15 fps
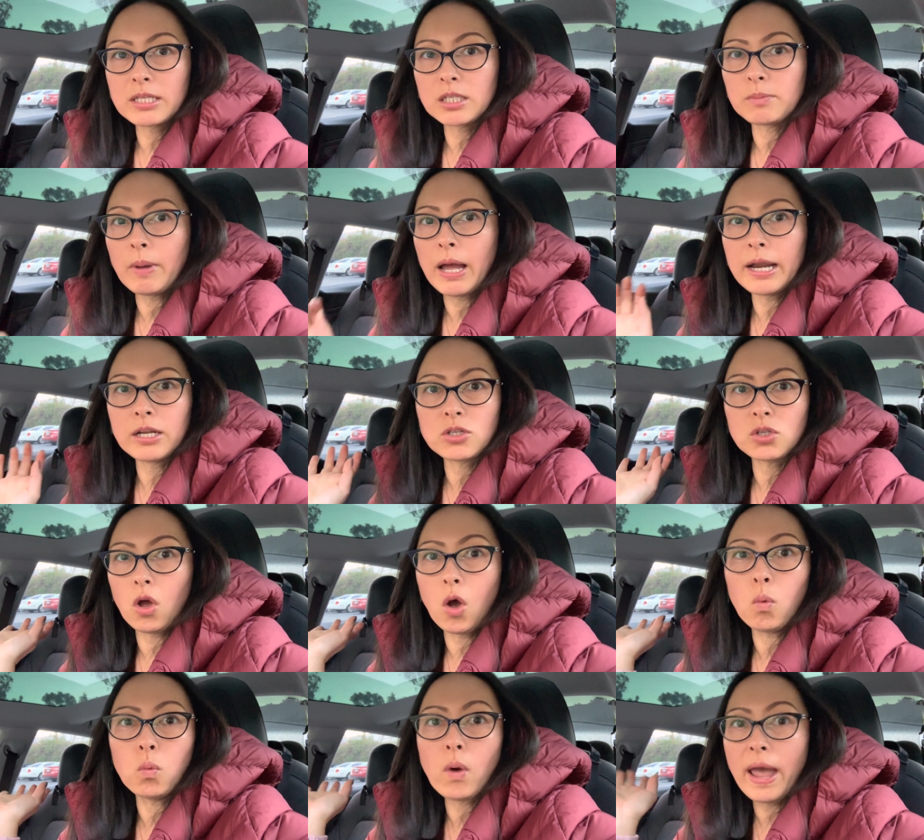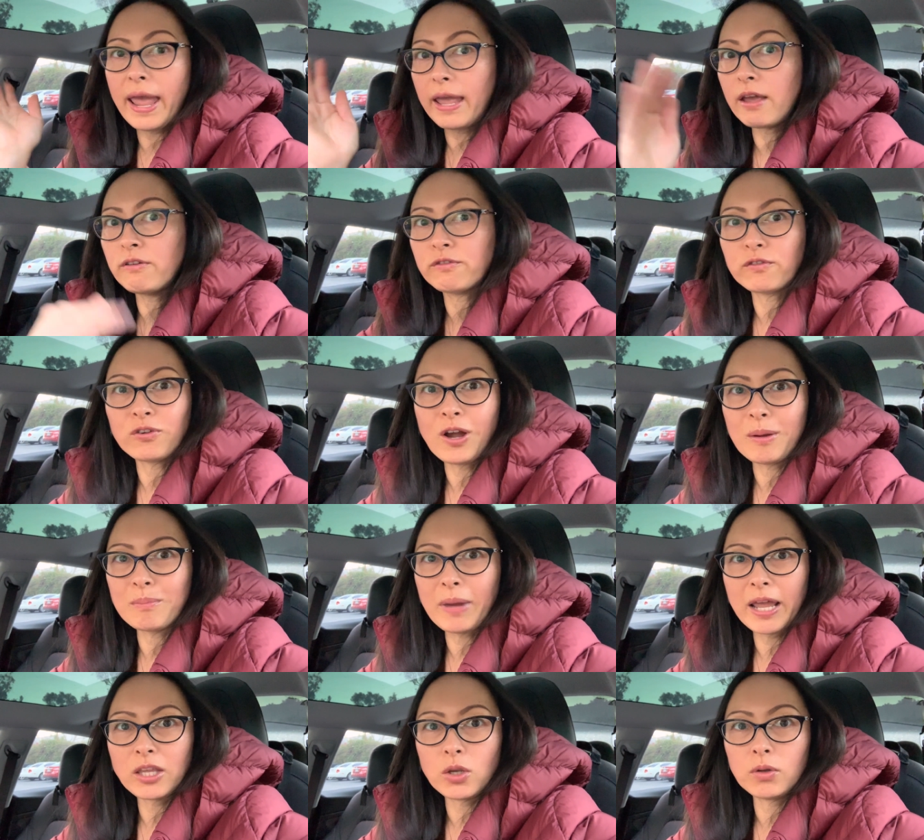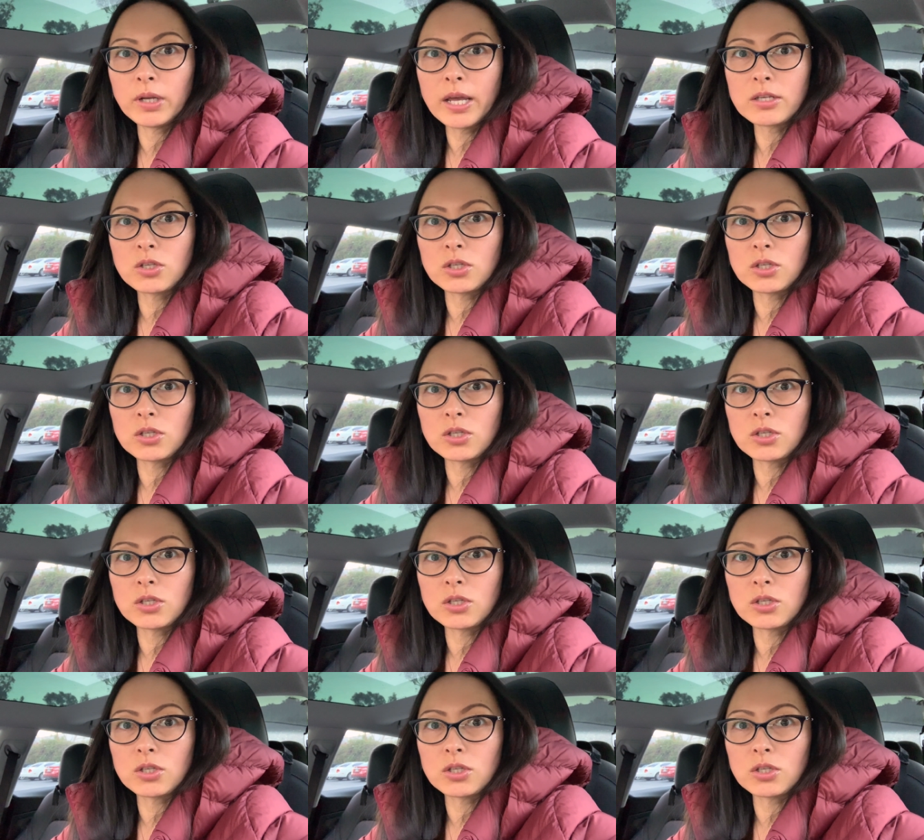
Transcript: spot is away from my unit.